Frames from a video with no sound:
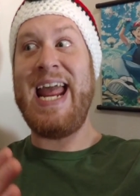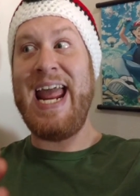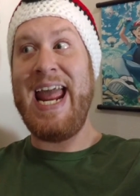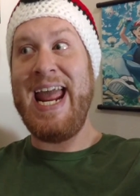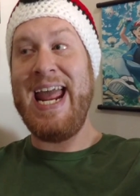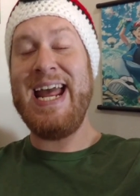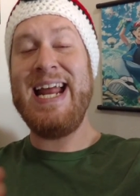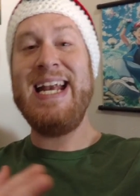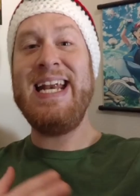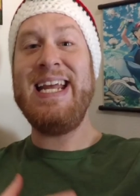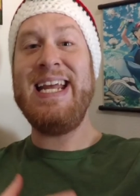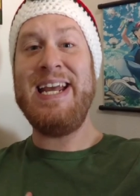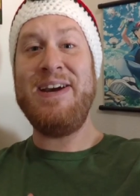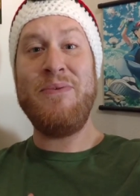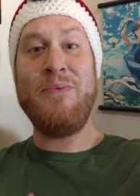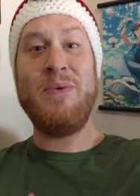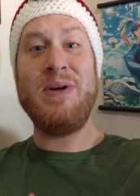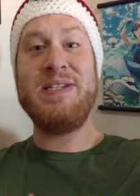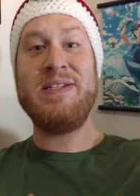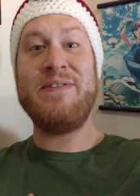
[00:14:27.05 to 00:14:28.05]
and it
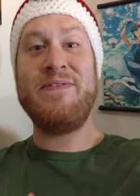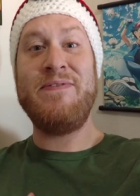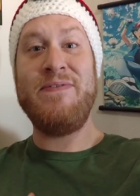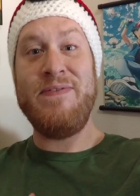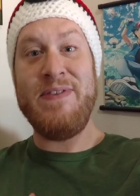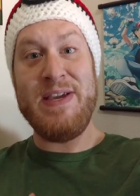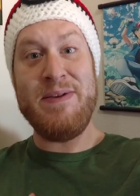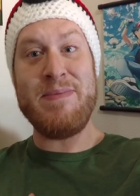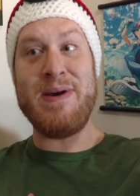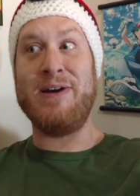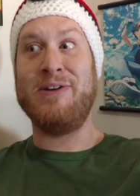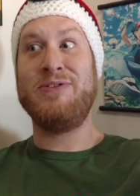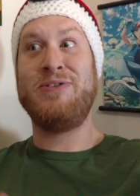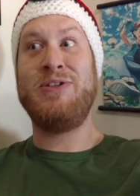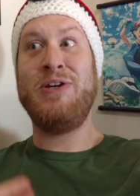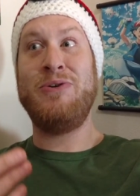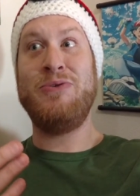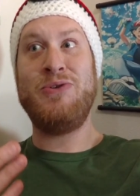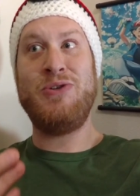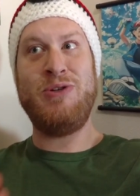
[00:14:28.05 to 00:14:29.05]
was a female,
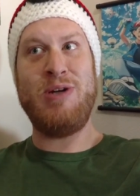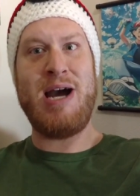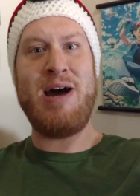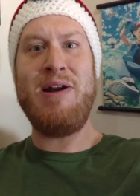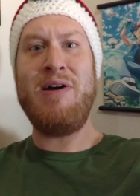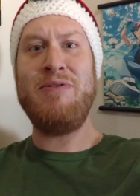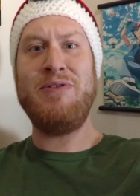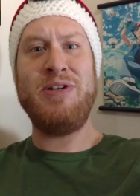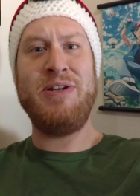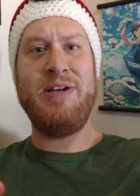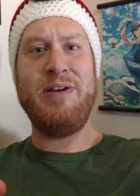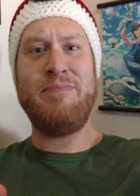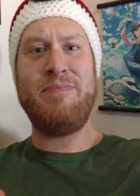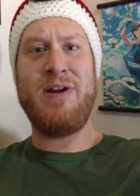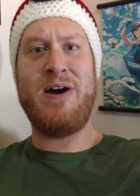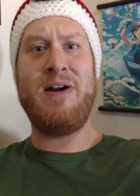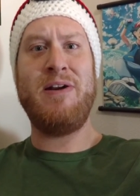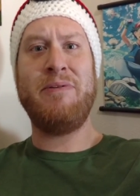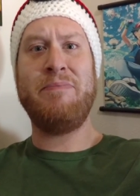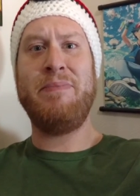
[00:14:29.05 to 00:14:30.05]
so shout out to
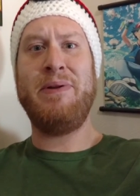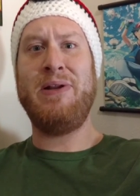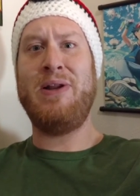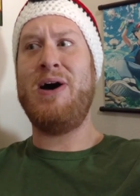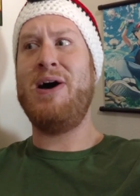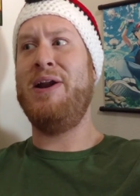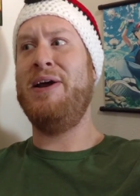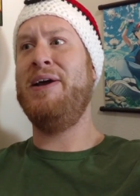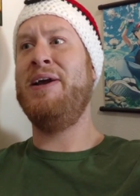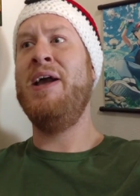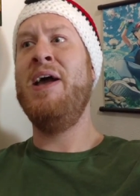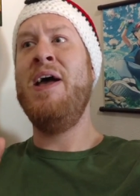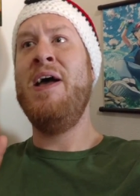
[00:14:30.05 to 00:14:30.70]
Hypnotic Melodic.